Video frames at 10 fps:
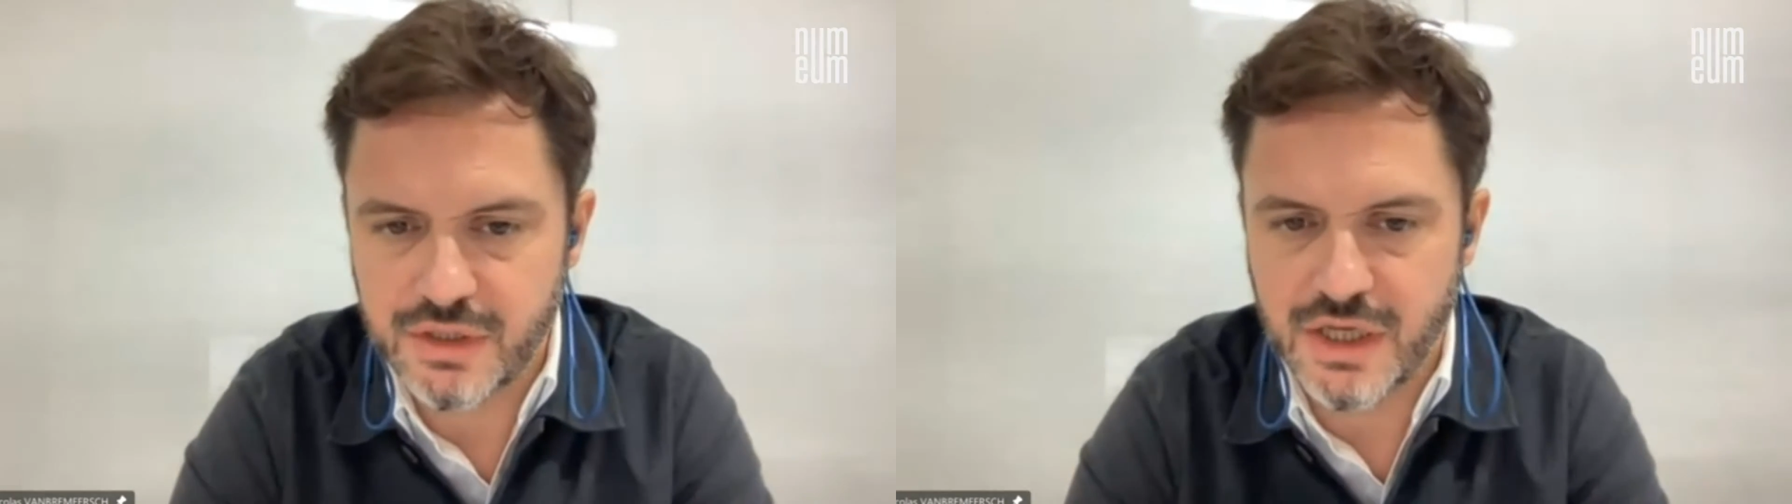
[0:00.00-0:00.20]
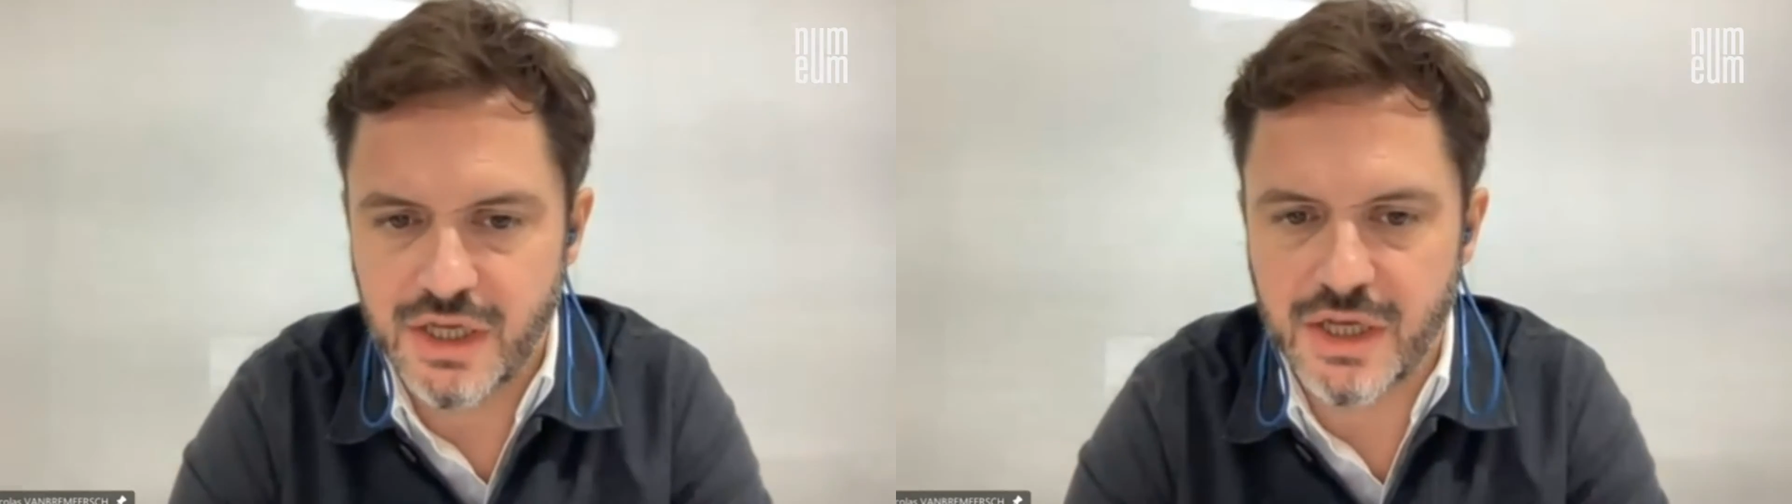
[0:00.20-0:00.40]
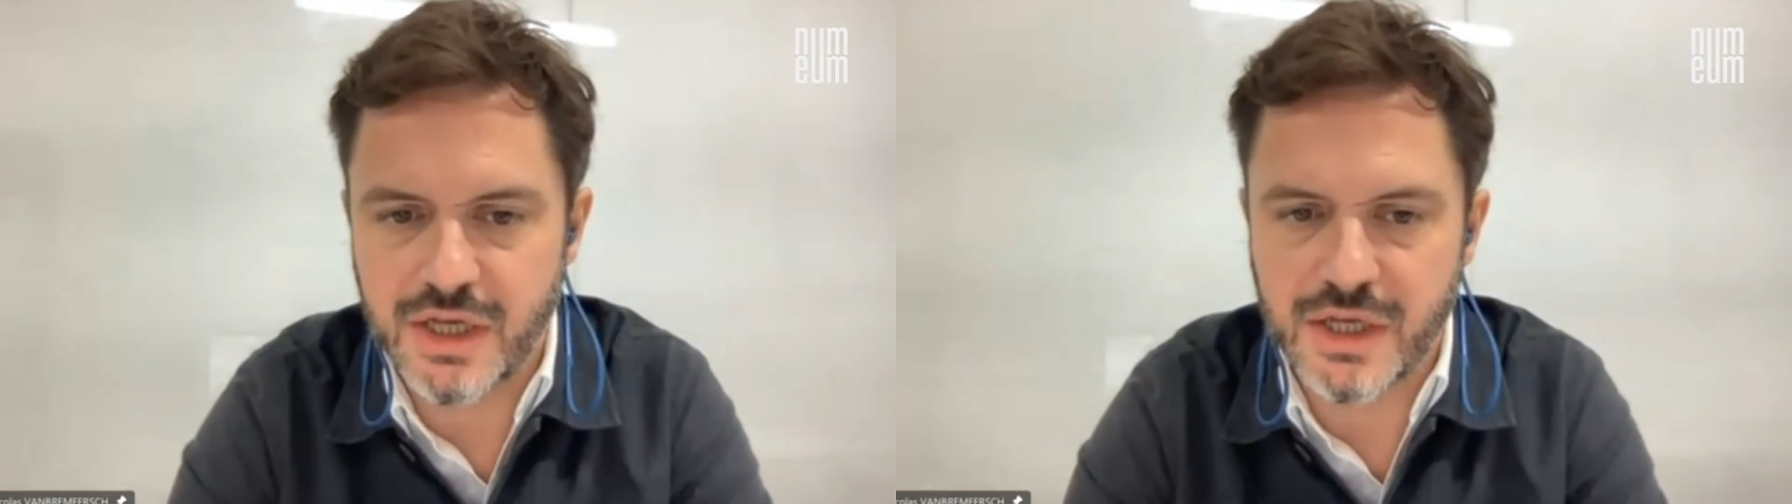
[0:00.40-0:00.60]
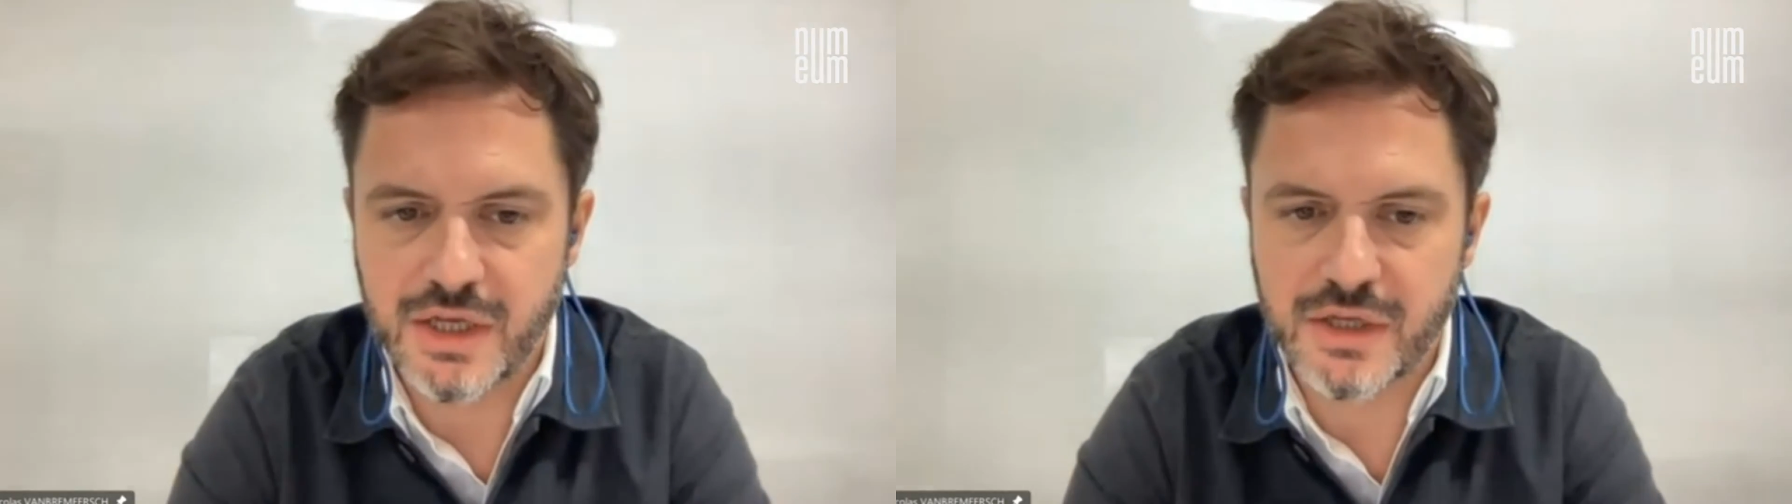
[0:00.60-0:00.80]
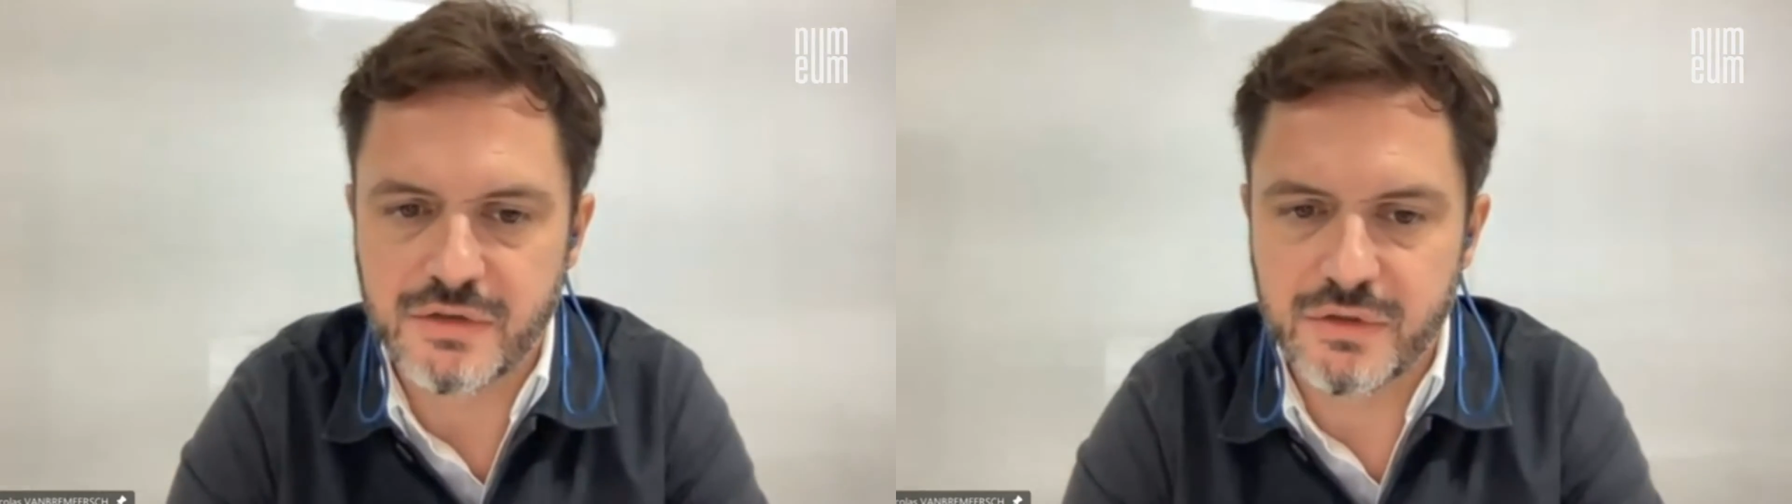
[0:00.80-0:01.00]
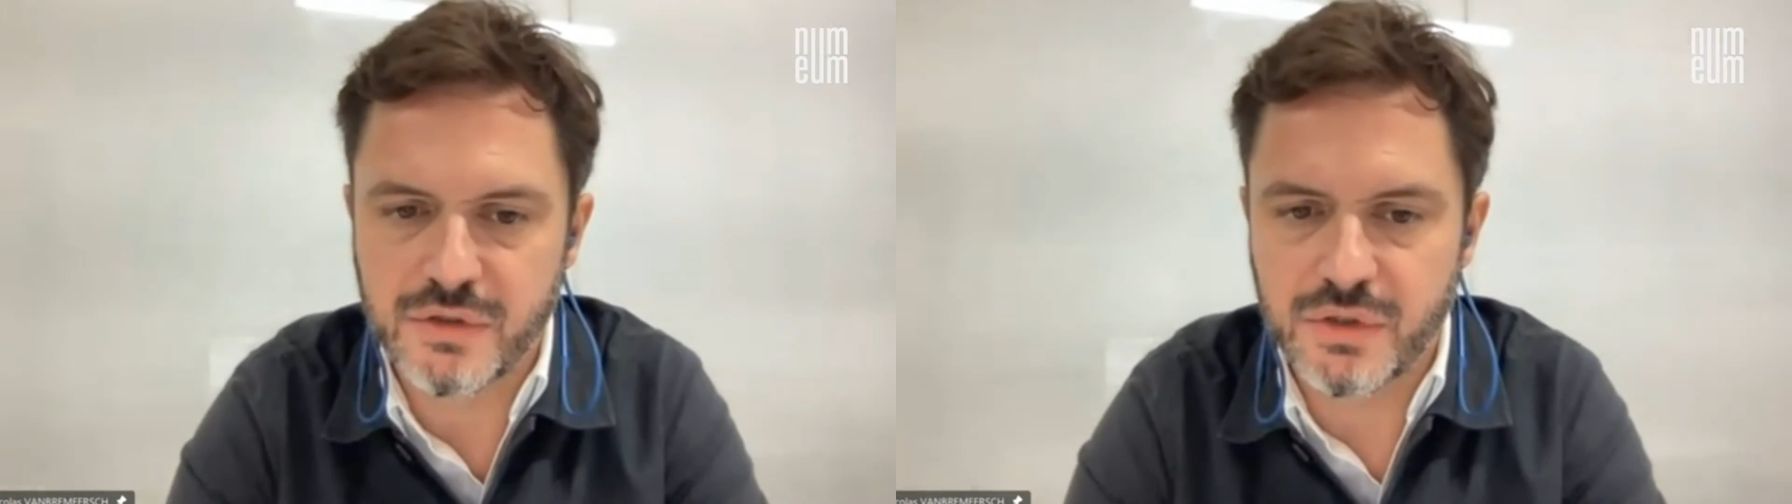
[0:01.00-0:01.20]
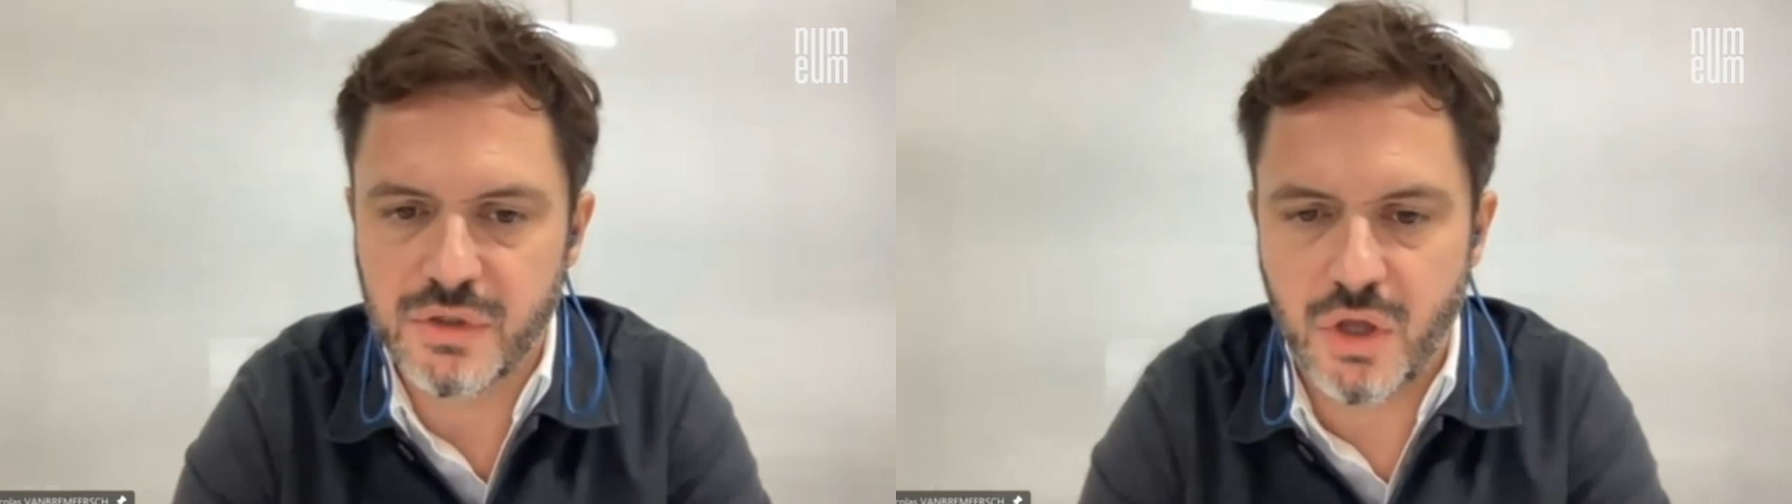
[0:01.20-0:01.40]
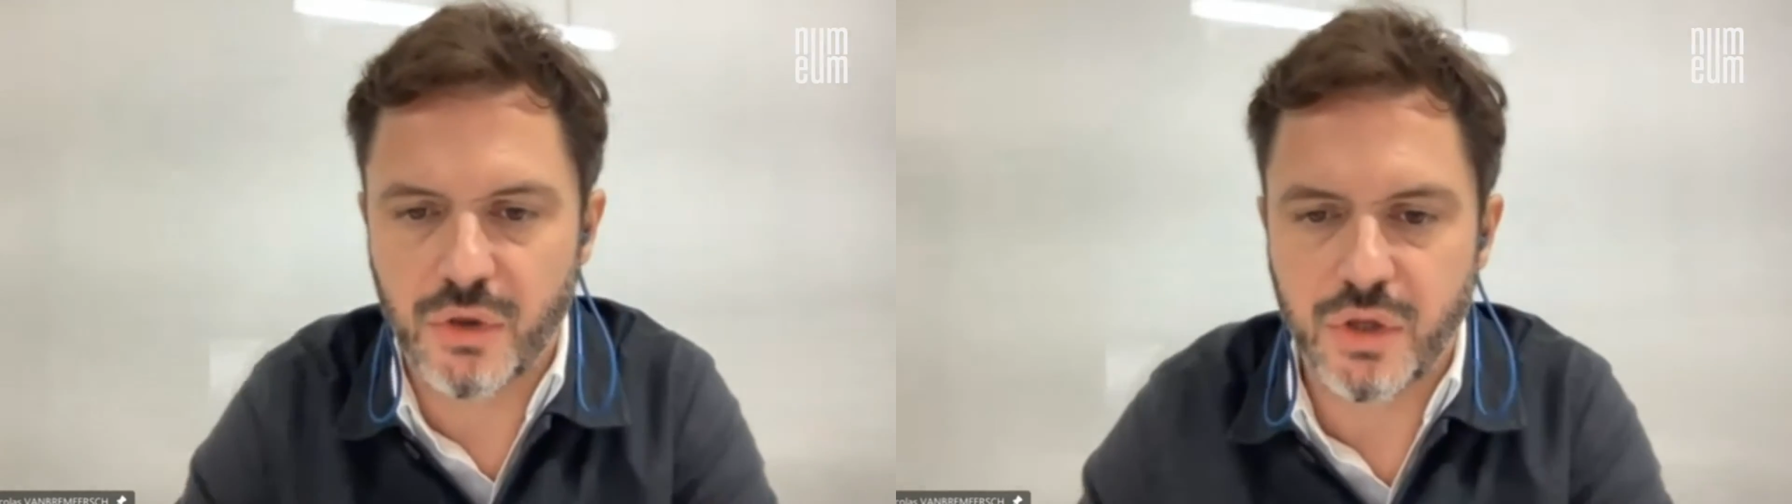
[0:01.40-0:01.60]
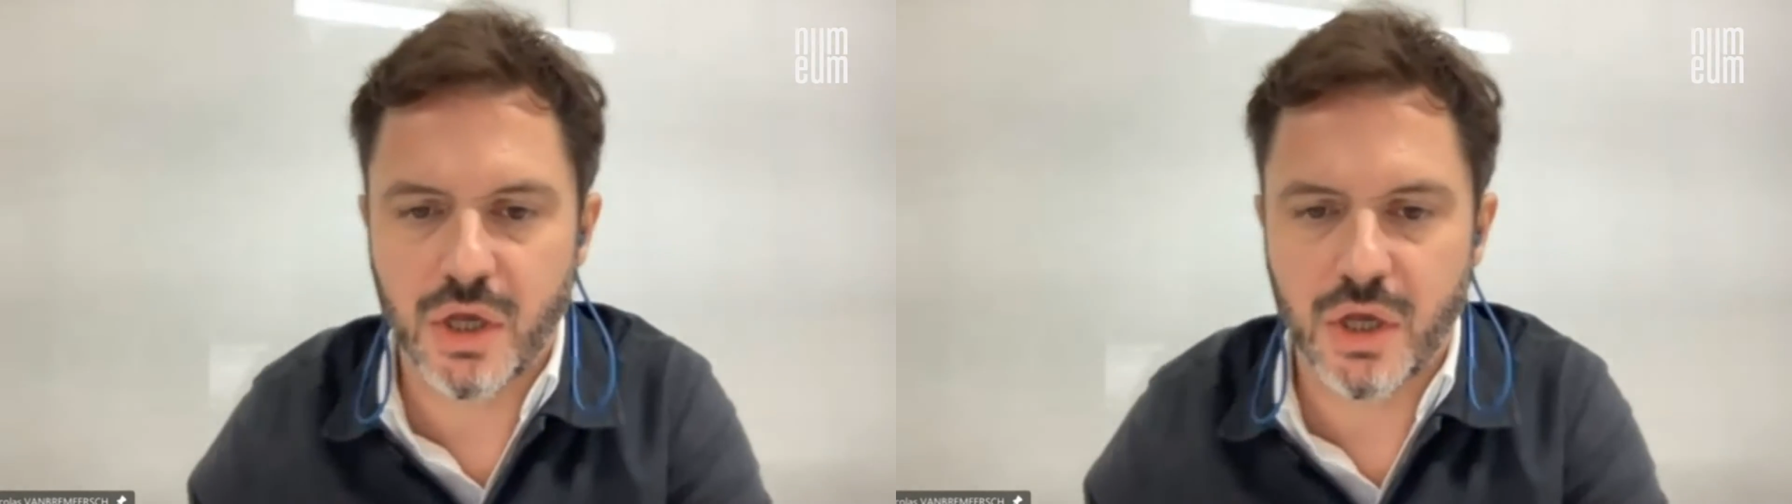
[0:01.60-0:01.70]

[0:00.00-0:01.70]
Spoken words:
on